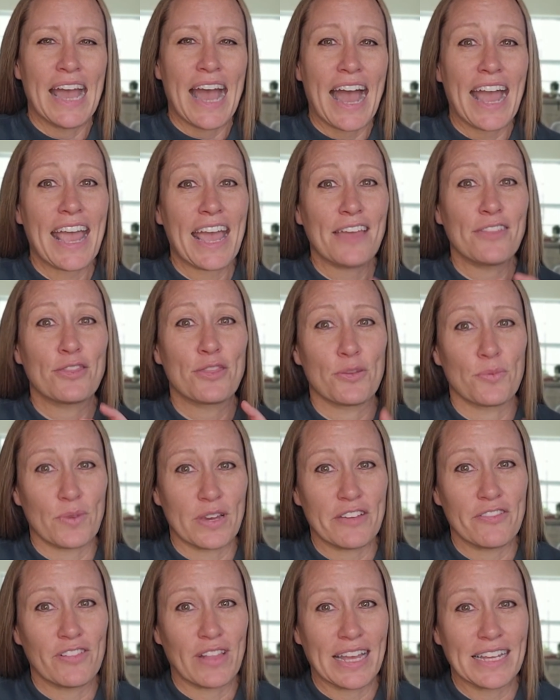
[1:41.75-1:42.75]
I had
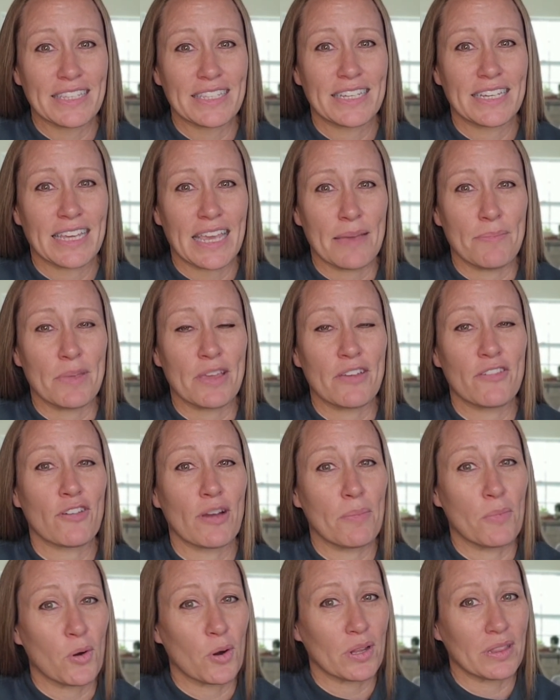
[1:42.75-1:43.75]
three flights to get me
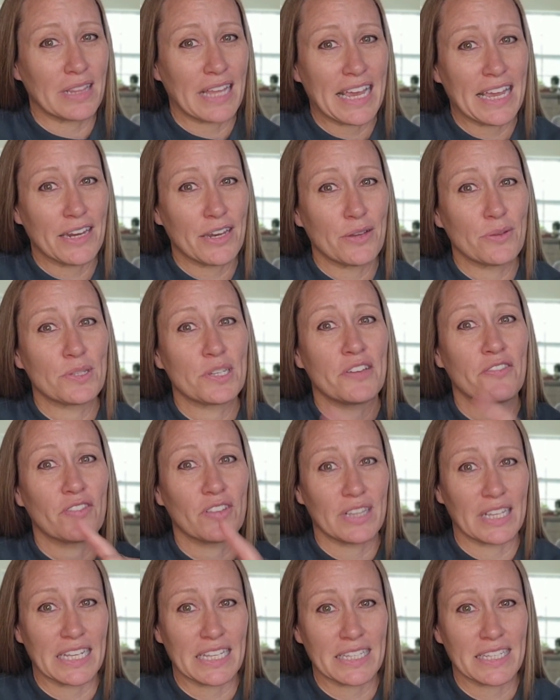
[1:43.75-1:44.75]
from Orlando to
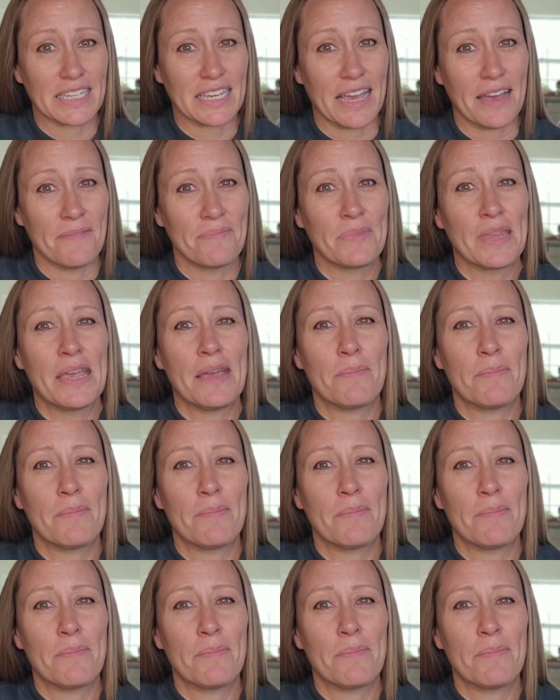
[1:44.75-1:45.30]
Valencia.